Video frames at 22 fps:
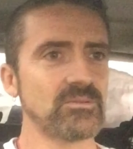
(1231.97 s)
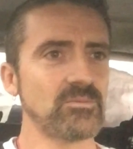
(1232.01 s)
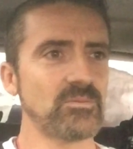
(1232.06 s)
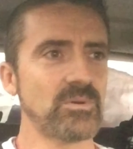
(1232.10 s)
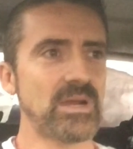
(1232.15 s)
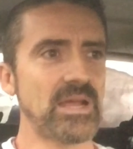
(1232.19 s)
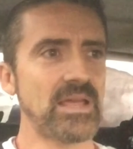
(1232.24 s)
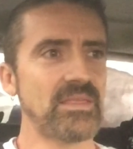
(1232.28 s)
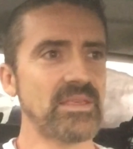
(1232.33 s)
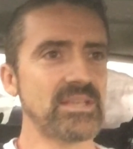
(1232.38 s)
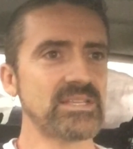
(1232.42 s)

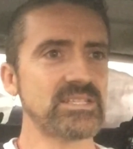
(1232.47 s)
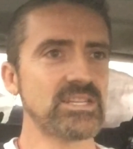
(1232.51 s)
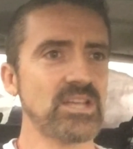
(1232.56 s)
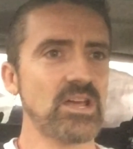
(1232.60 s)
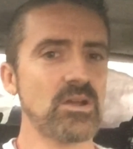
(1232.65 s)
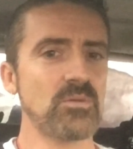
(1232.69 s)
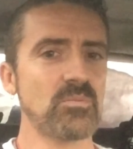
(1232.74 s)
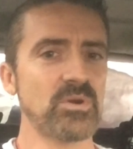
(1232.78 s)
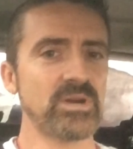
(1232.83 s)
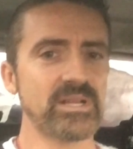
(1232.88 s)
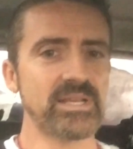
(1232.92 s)
where there's
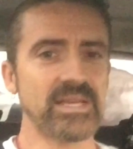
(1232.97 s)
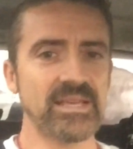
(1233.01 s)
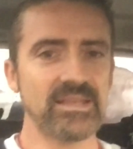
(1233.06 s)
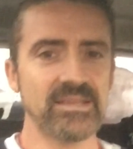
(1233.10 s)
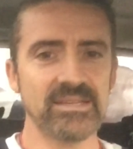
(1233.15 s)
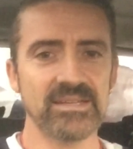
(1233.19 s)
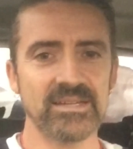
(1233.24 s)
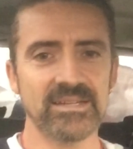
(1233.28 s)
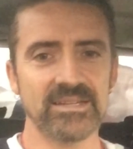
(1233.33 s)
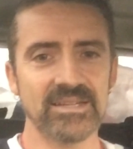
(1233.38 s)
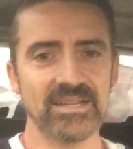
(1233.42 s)
nobody
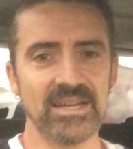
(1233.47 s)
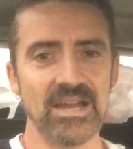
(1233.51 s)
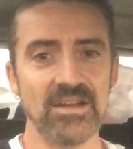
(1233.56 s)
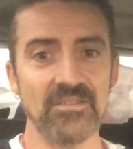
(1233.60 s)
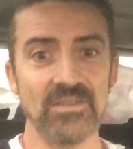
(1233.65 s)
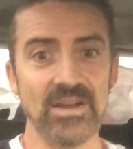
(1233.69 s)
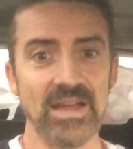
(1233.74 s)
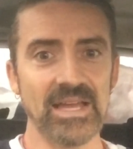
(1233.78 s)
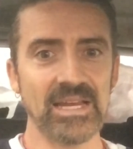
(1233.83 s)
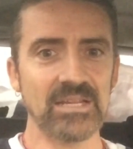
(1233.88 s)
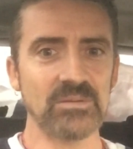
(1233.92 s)

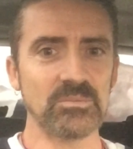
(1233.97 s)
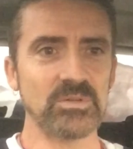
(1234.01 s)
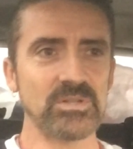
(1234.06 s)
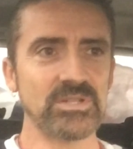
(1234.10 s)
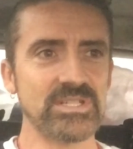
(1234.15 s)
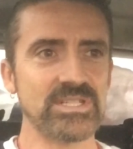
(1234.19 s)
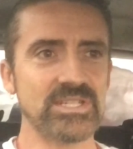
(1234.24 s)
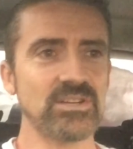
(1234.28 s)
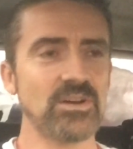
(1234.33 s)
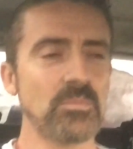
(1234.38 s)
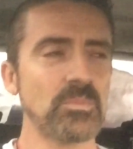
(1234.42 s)
available
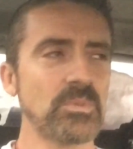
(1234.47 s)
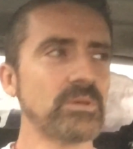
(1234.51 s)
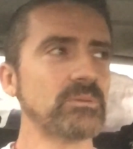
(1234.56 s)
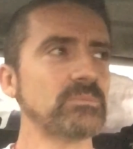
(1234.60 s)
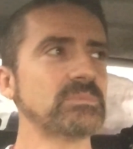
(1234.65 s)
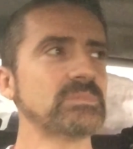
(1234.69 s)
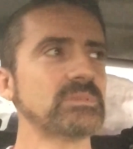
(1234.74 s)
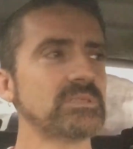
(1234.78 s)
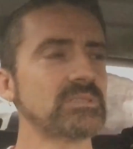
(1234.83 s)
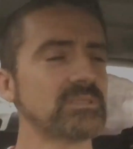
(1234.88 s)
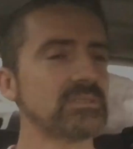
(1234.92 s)
to stop
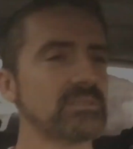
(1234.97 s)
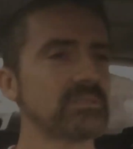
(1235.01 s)
them.